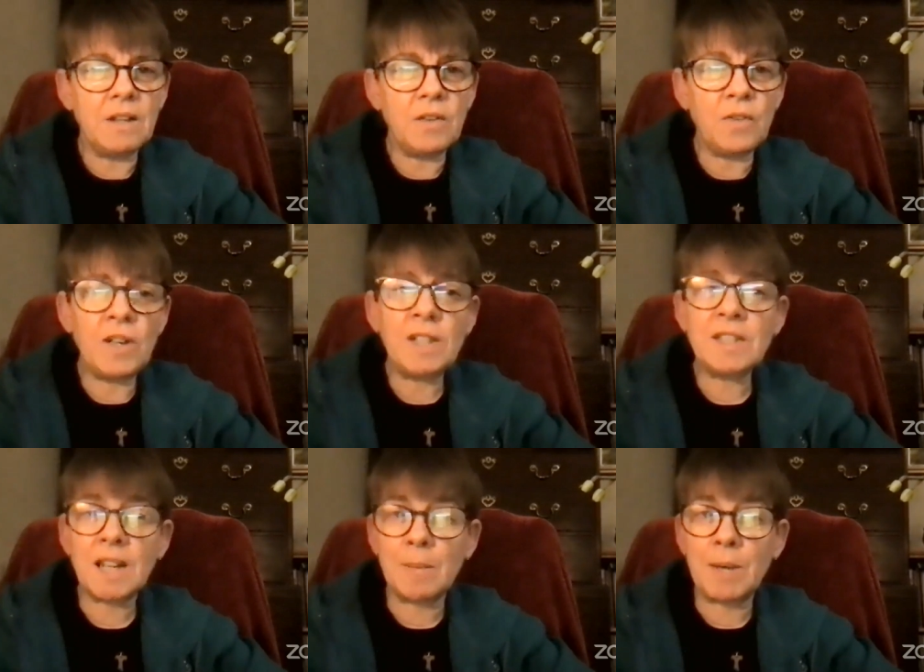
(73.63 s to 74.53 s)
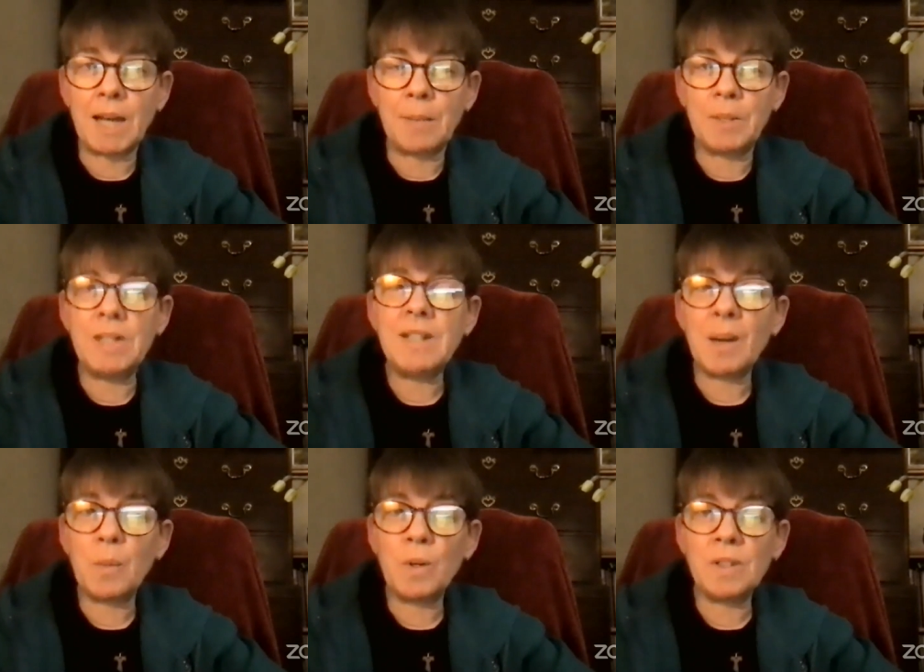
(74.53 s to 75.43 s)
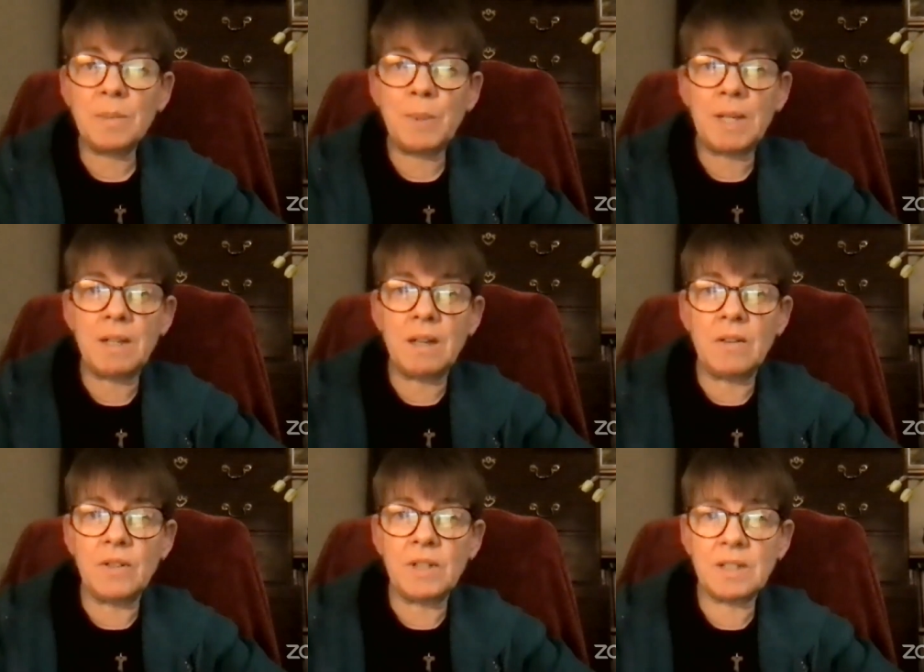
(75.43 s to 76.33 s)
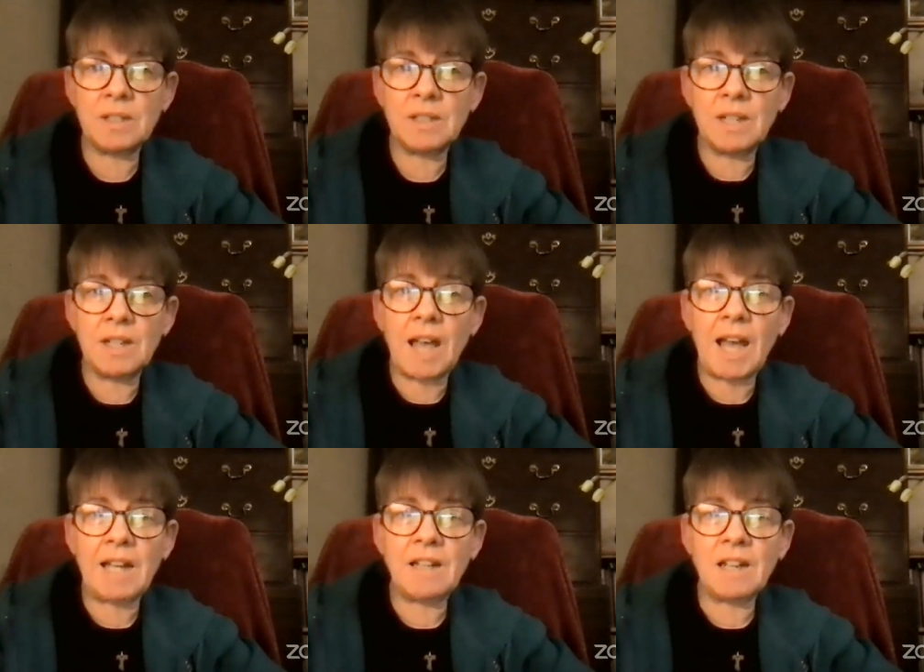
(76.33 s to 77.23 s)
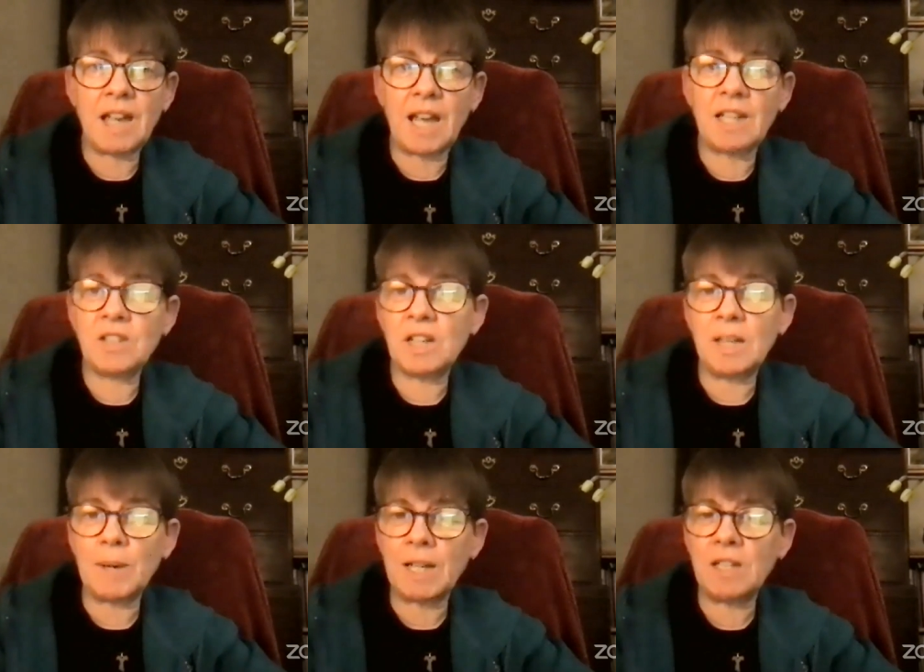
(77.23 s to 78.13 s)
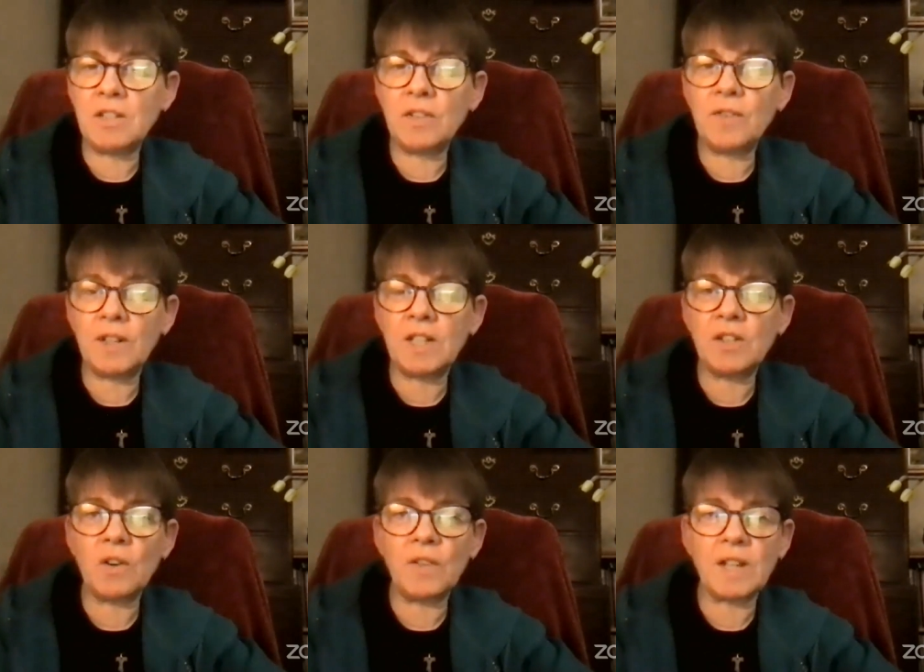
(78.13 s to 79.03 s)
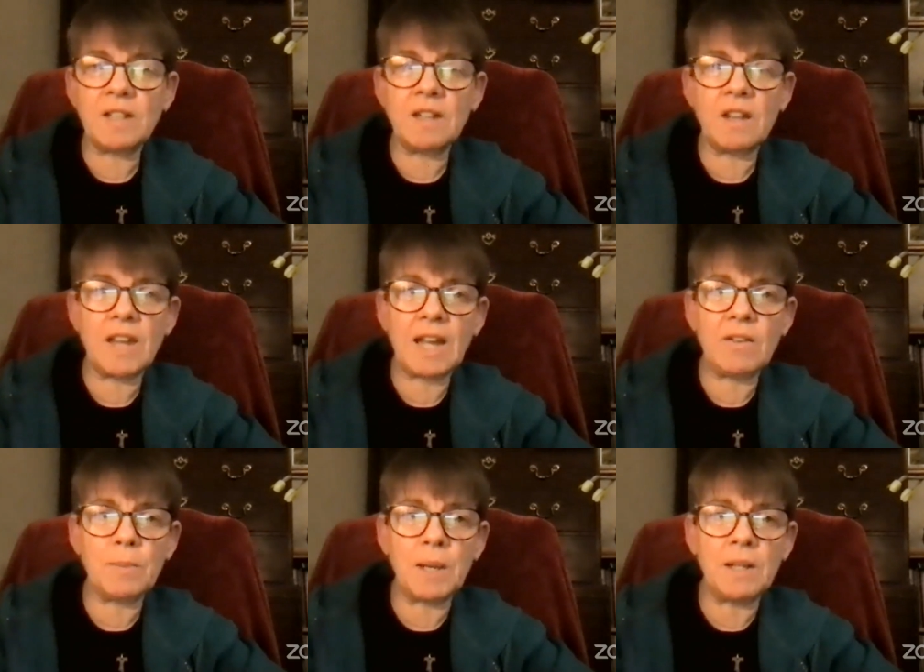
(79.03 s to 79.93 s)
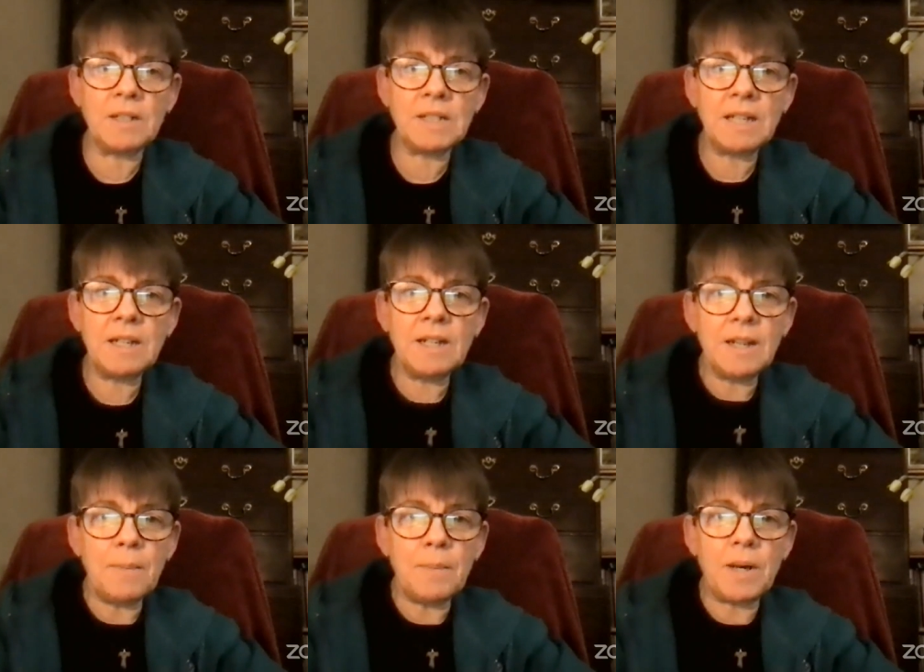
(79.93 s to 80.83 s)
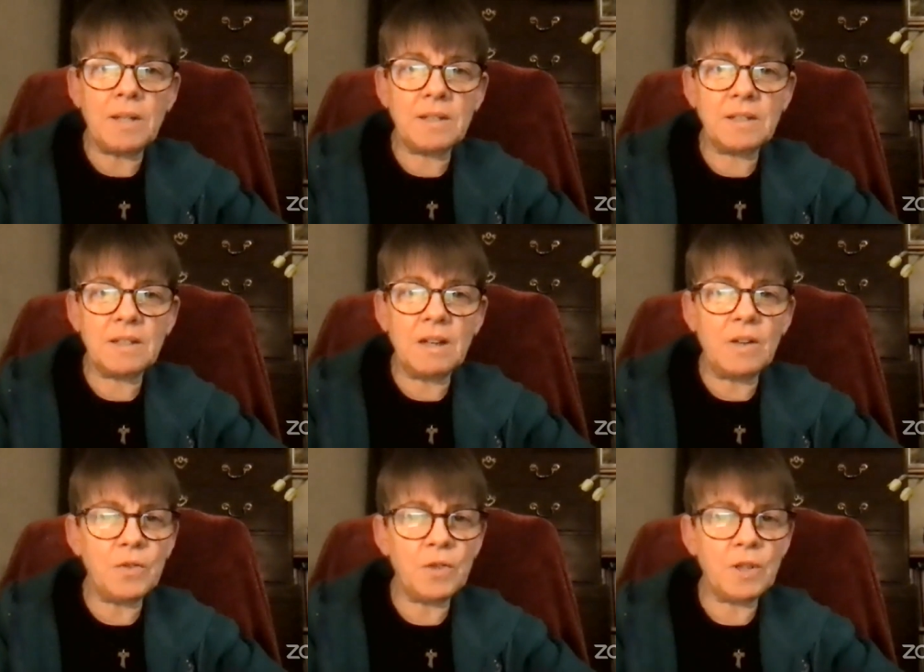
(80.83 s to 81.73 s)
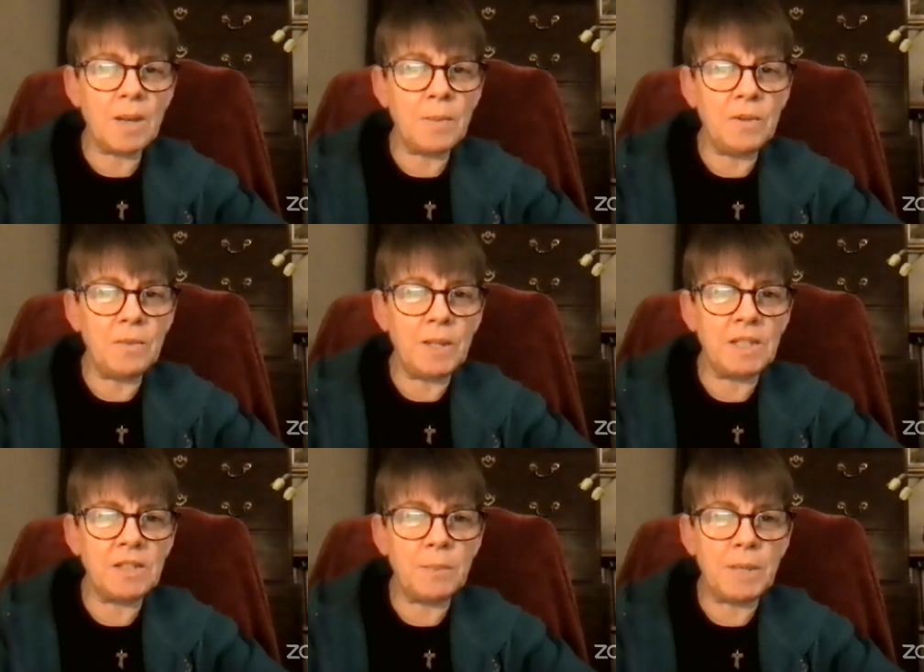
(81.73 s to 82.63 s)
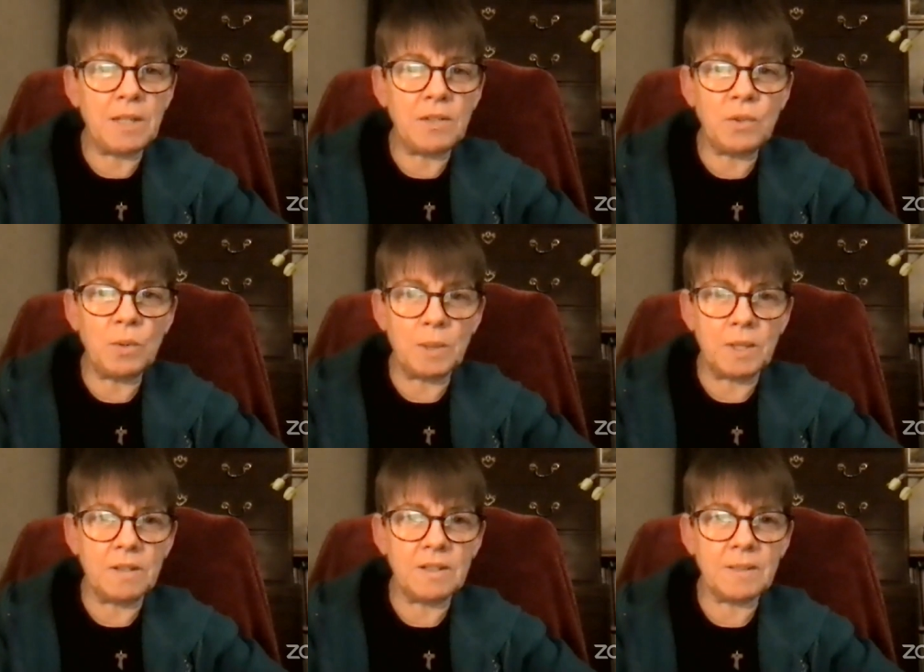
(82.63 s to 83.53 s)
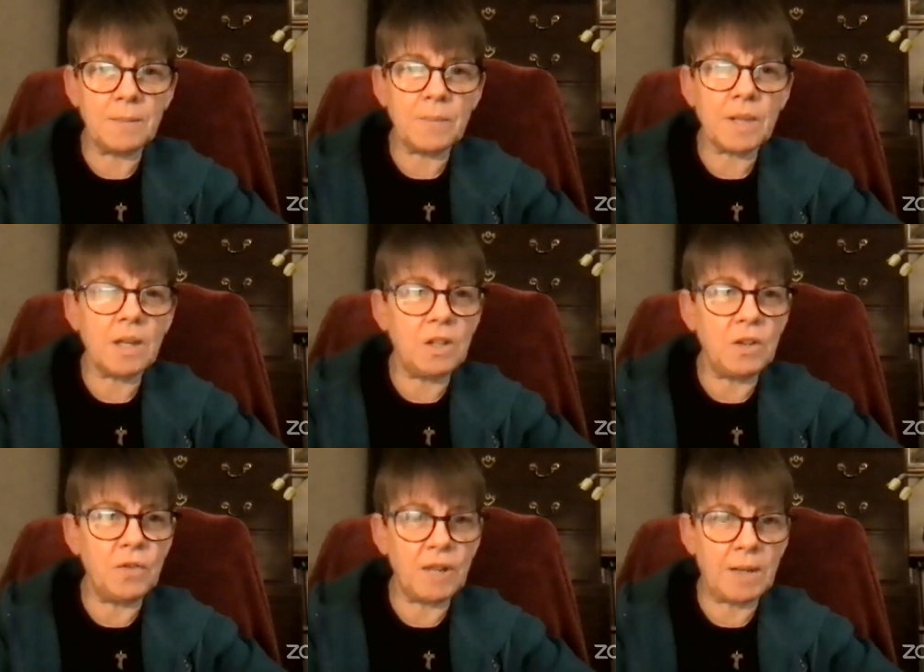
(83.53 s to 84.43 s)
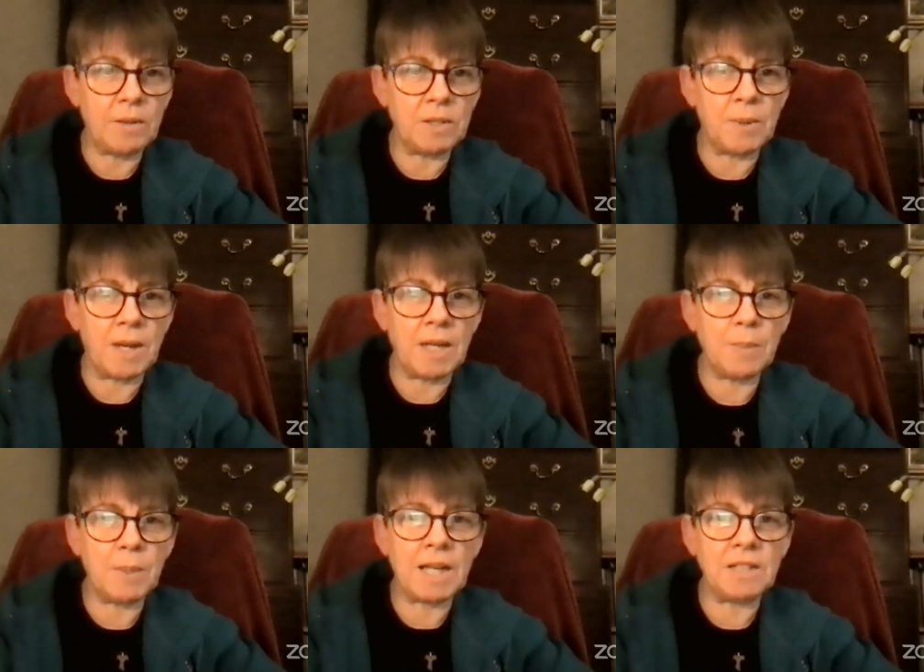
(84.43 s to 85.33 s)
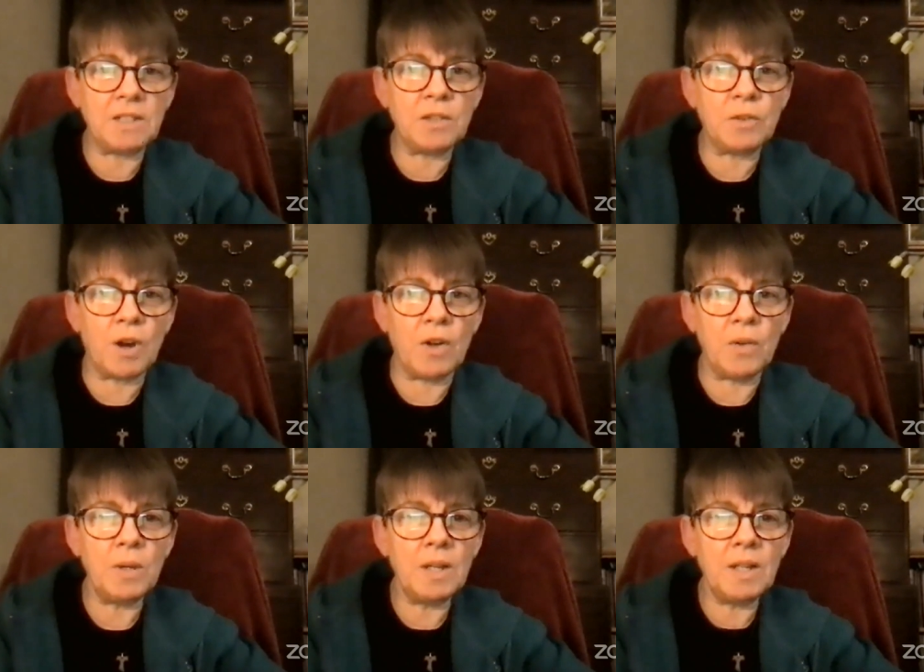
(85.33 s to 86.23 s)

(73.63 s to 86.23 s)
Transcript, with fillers: The first time it happened, I was a bit nervous. Had I actually managed to finish off yet another houseplant? But after a couple of months of being dormant, a new flower spike began to grow